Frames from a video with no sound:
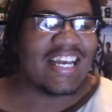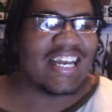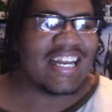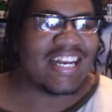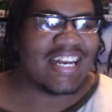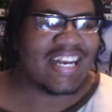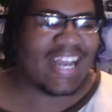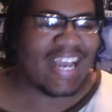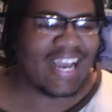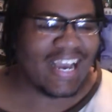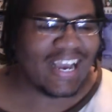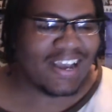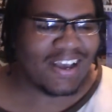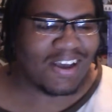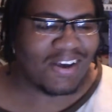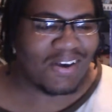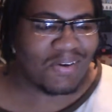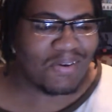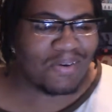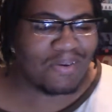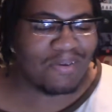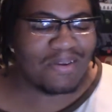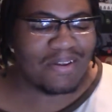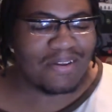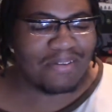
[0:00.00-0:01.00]

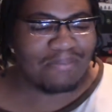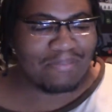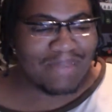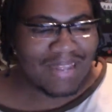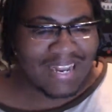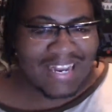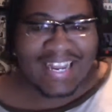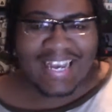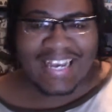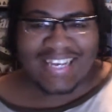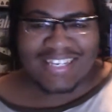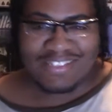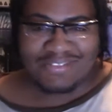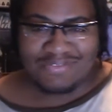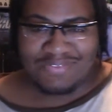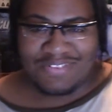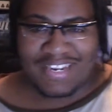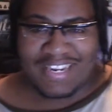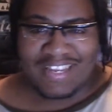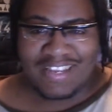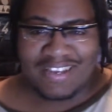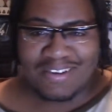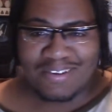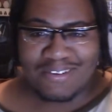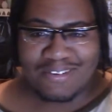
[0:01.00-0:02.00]
Now, my last
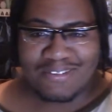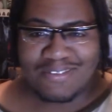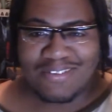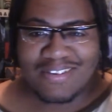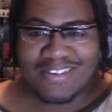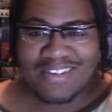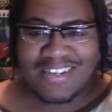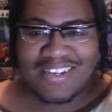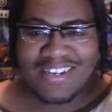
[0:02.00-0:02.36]
video,